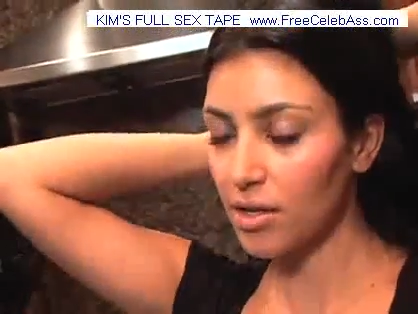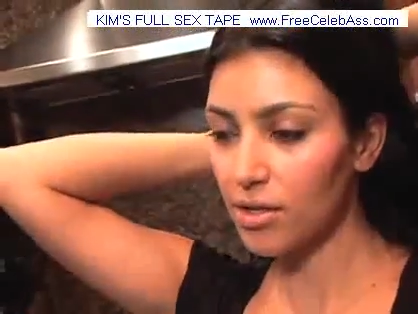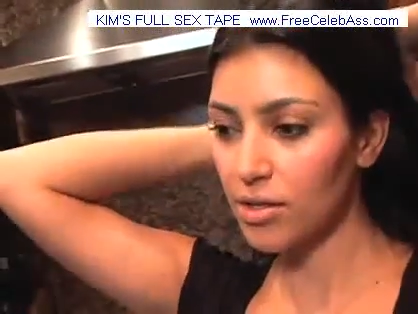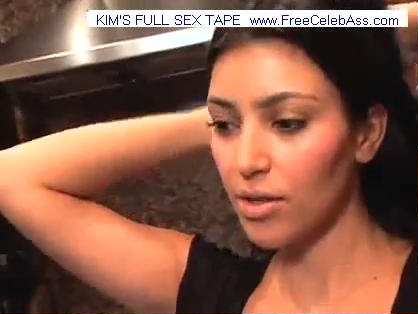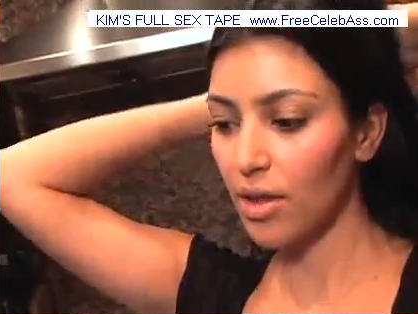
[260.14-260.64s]

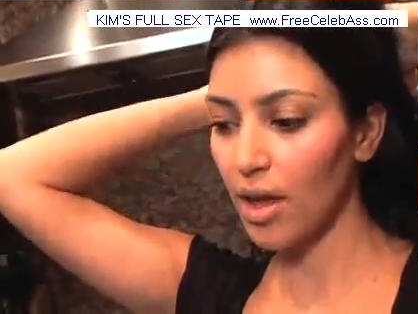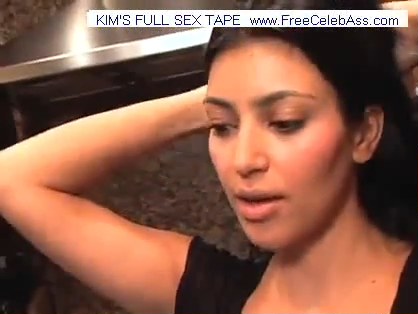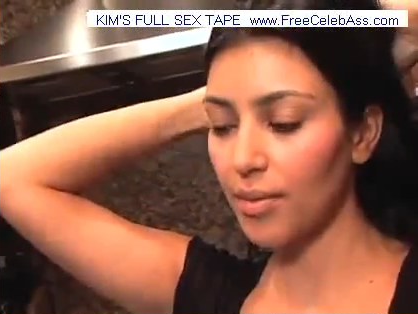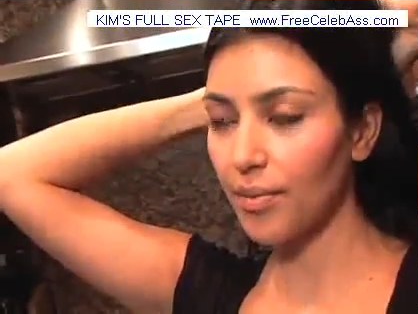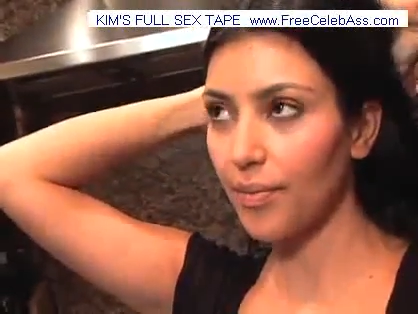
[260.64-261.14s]
It's so that
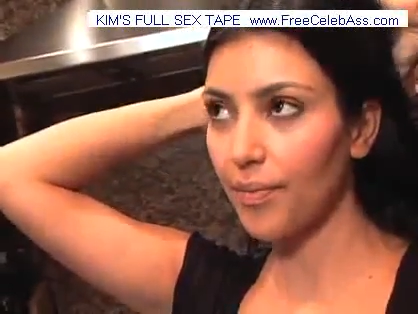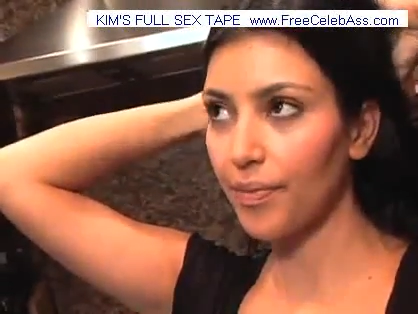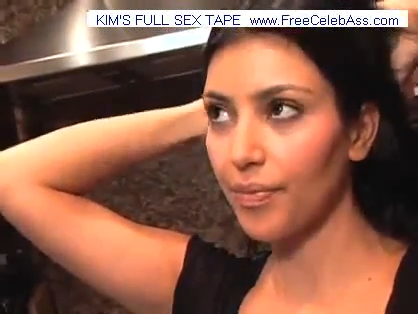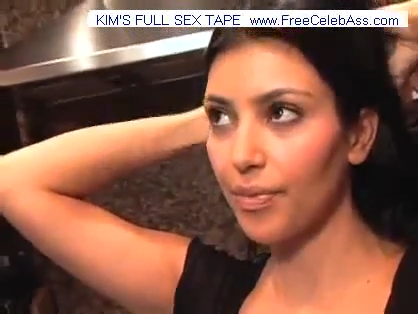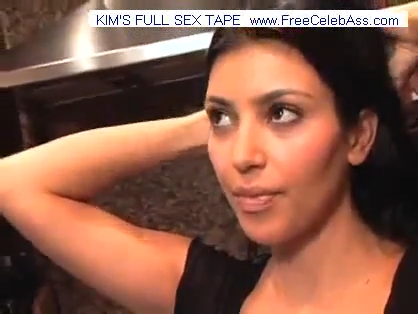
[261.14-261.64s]
kind of a purple
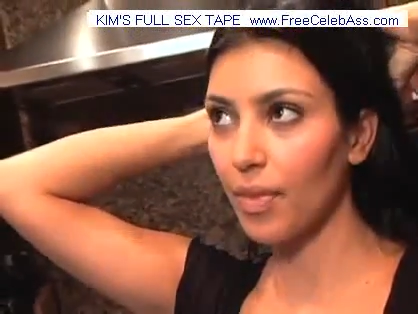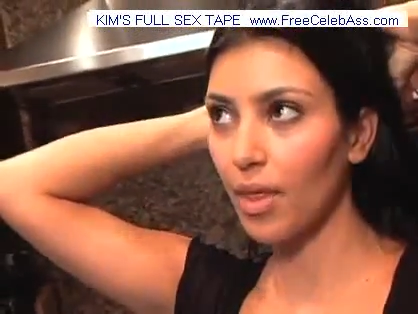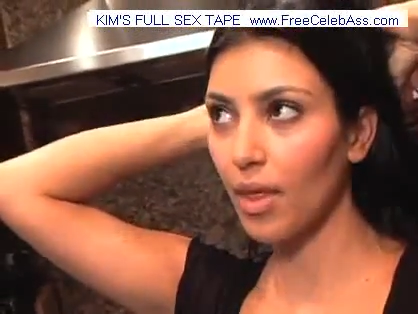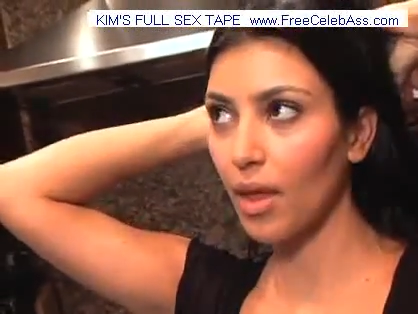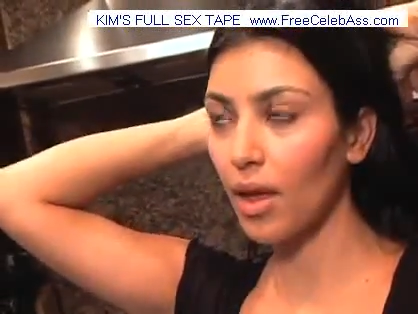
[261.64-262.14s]
tone to
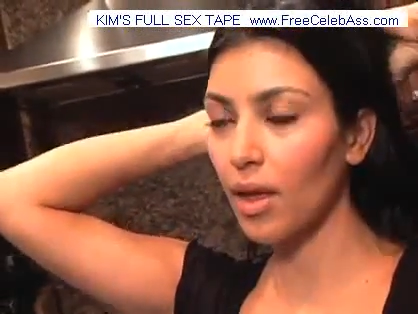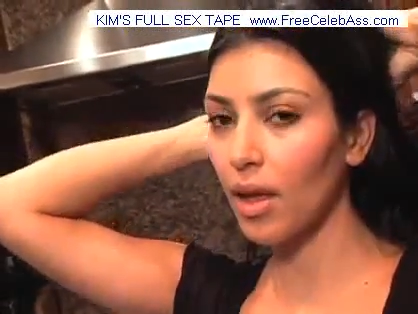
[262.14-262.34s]
it a little bit.